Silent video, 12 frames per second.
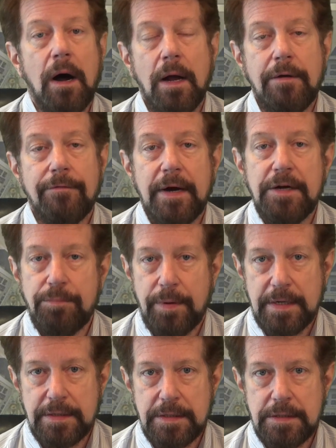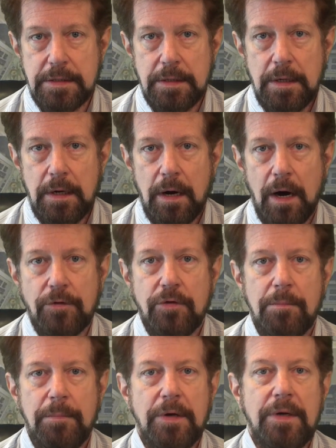on-device presence onto
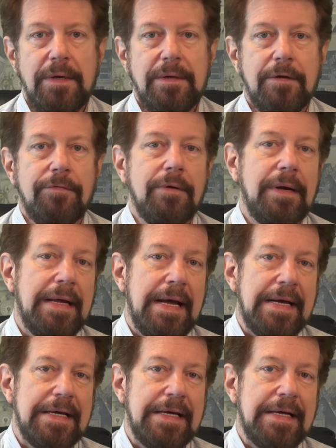a million different